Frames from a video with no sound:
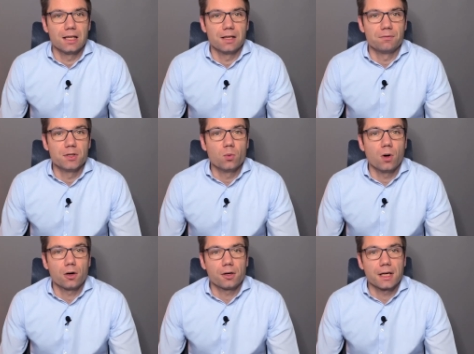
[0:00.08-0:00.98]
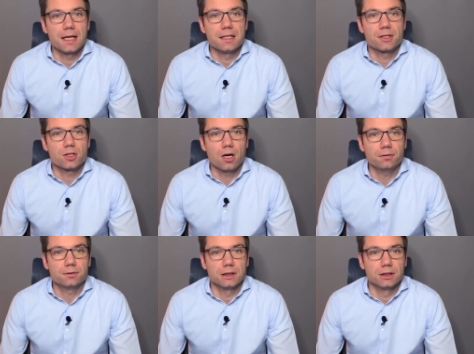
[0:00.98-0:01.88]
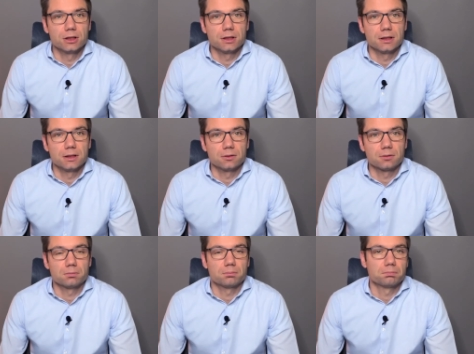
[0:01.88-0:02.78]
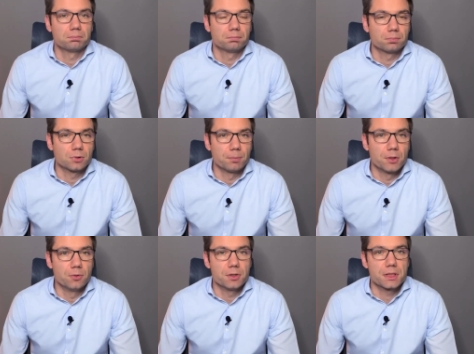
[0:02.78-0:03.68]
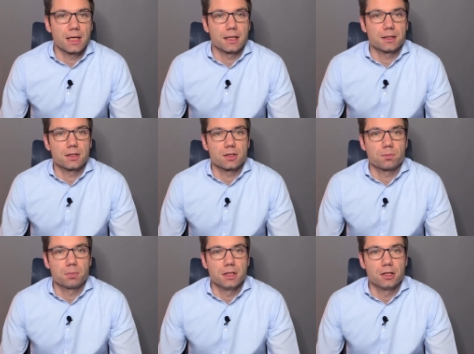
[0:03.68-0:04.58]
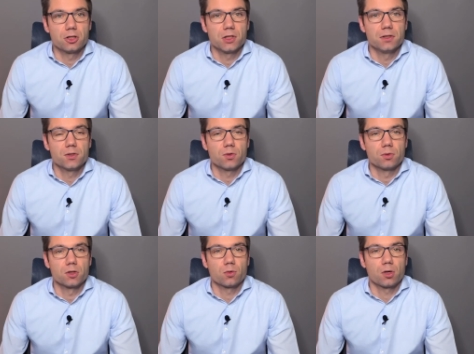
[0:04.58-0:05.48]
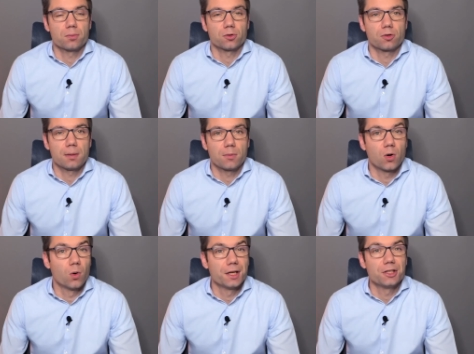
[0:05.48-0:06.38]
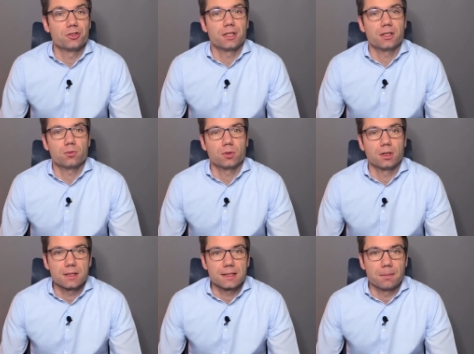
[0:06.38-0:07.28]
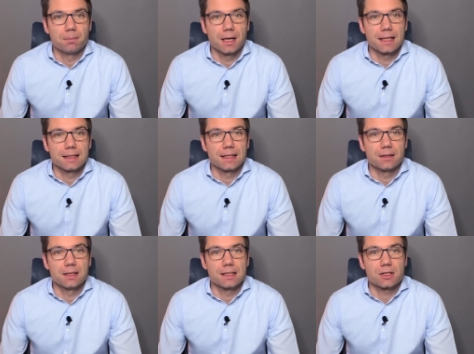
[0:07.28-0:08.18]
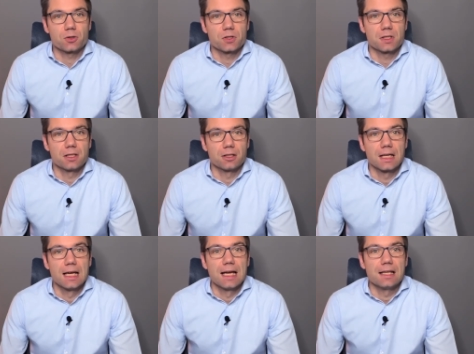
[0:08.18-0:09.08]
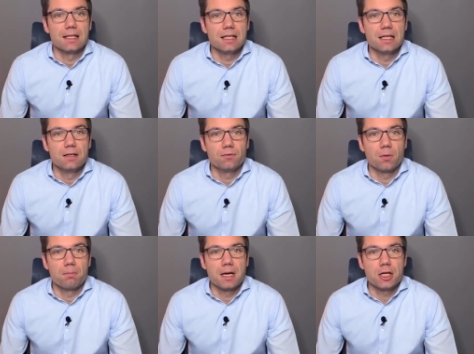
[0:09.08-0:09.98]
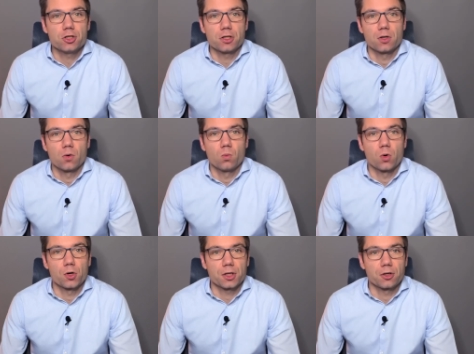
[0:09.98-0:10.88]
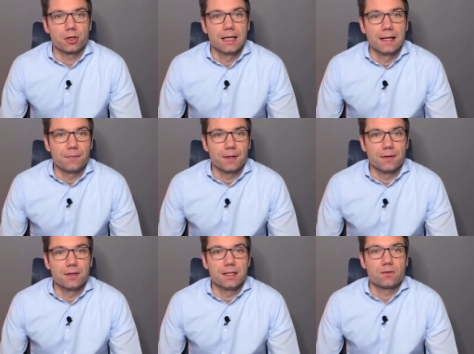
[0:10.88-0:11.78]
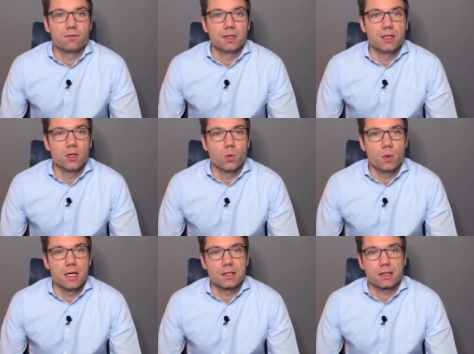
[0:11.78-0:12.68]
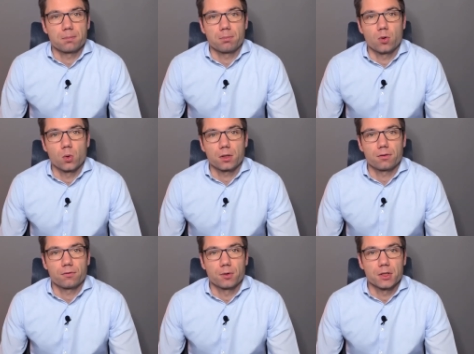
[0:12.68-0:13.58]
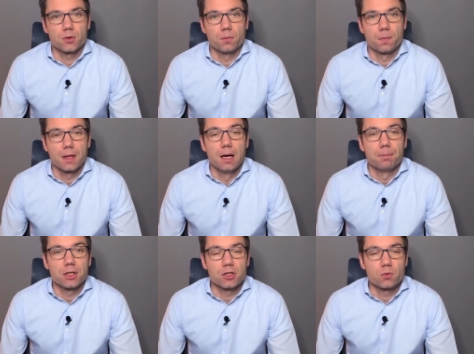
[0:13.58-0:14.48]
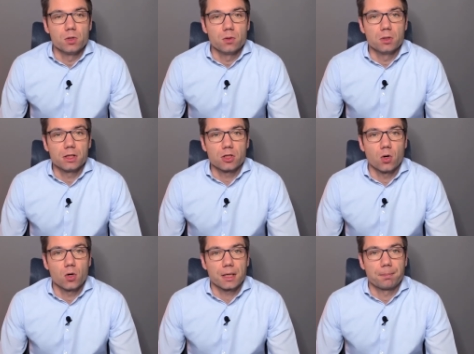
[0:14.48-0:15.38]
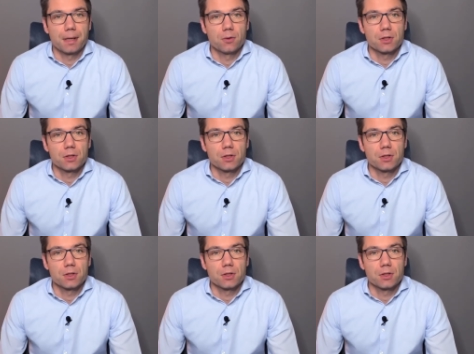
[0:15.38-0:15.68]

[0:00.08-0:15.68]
If you are a software engineer, computer scientist, PhD student or a programmer, or in general somebody that is considered an information worker, then this video is important for you, because we will talk about